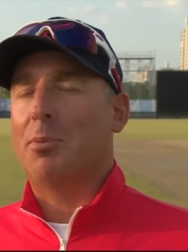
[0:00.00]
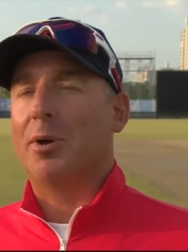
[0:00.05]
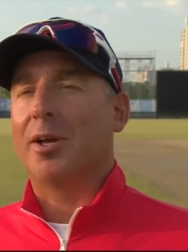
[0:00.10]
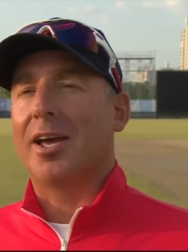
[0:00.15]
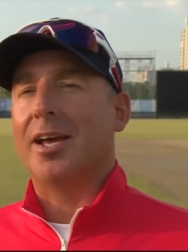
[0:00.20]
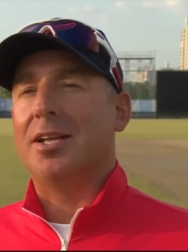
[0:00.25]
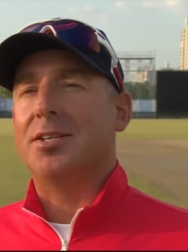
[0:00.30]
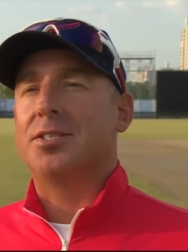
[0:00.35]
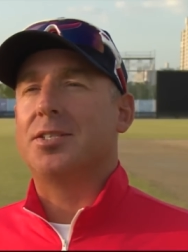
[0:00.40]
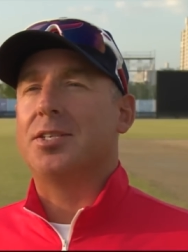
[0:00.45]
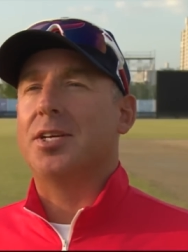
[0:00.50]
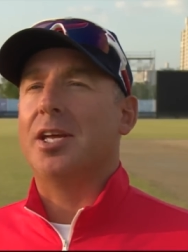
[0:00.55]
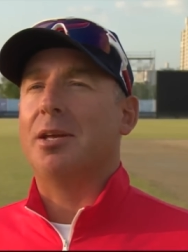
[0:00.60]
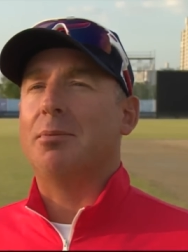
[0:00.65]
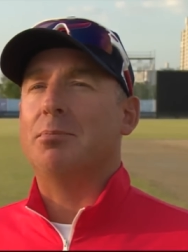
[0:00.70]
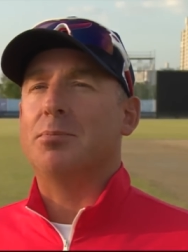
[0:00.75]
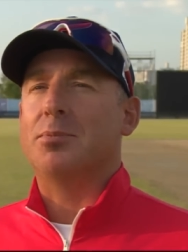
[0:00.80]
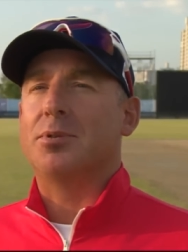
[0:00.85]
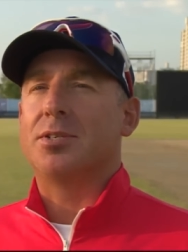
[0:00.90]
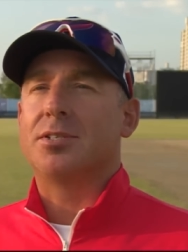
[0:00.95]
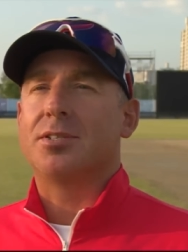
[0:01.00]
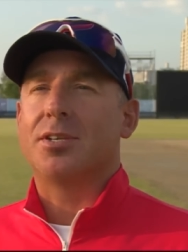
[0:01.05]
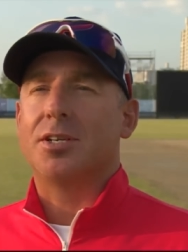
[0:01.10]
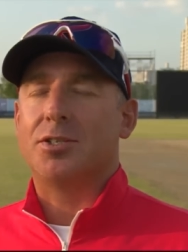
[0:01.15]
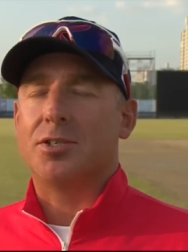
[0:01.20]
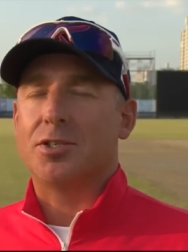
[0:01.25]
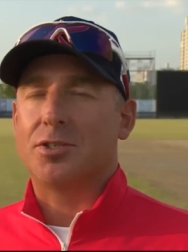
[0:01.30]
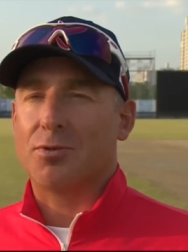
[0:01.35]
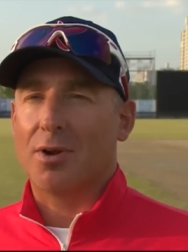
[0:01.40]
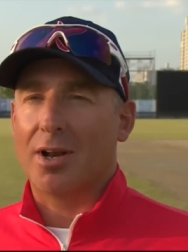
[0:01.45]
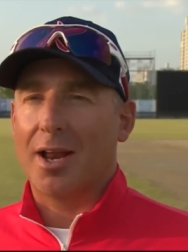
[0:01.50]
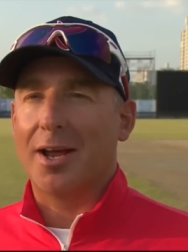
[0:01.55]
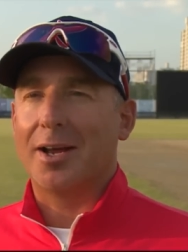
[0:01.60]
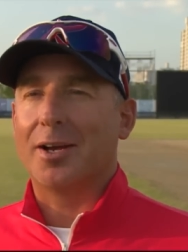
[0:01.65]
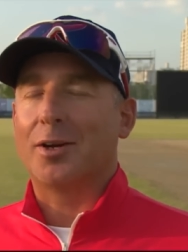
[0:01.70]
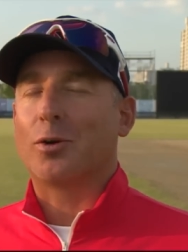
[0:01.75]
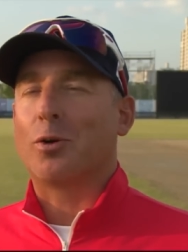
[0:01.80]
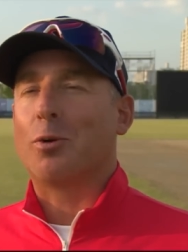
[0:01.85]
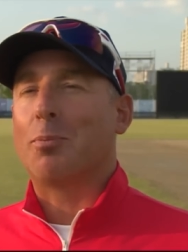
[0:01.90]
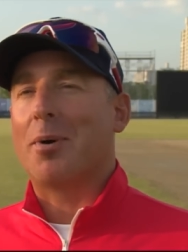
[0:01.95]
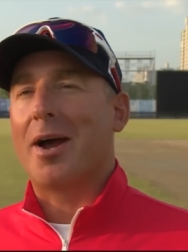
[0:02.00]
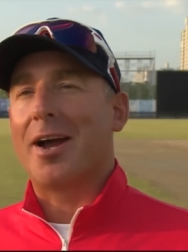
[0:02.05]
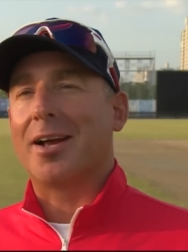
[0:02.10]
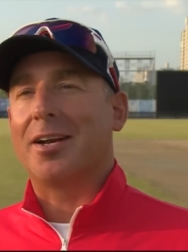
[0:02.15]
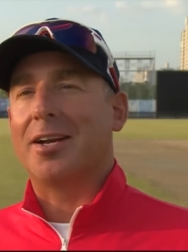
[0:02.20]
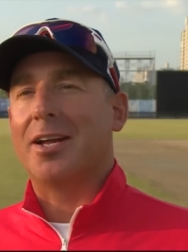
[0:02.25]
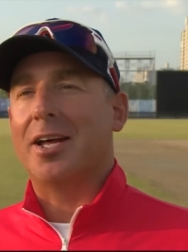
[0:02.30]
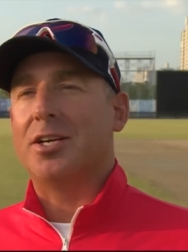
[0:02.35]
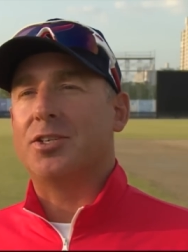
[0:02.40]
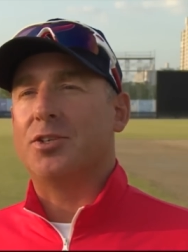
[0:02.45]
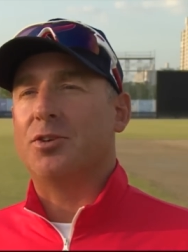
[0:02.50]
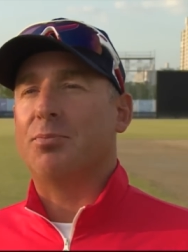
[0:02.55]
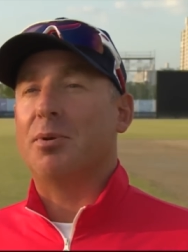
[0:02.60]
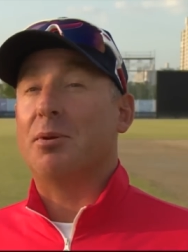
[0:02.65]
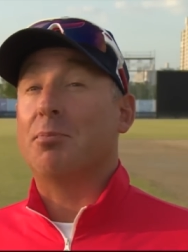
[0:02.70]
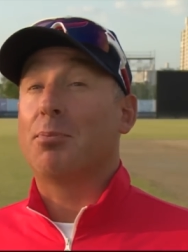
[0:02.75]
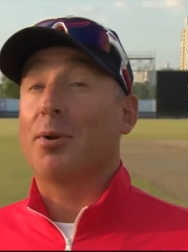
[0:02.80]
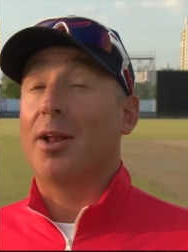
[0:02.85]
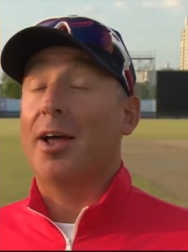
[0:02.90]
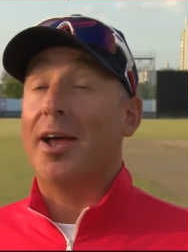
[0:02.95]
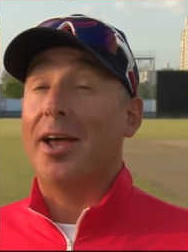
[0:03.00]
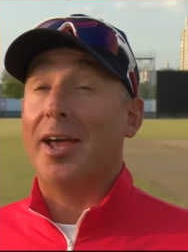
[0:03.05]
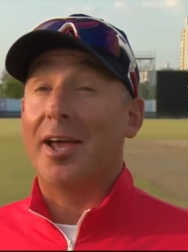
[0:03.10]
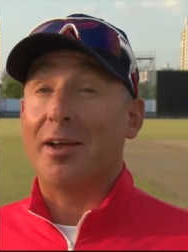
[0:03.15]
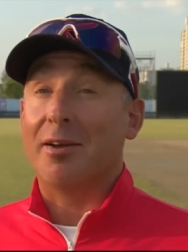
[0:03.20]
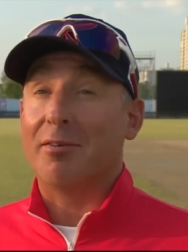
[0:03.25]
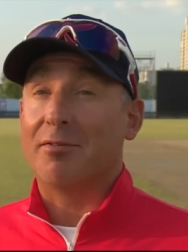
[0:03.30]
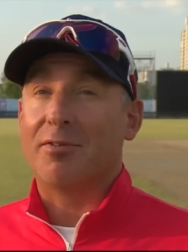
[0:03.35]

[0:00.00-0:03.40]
against teams such as Sri Lanka or Bangladesh who've been playing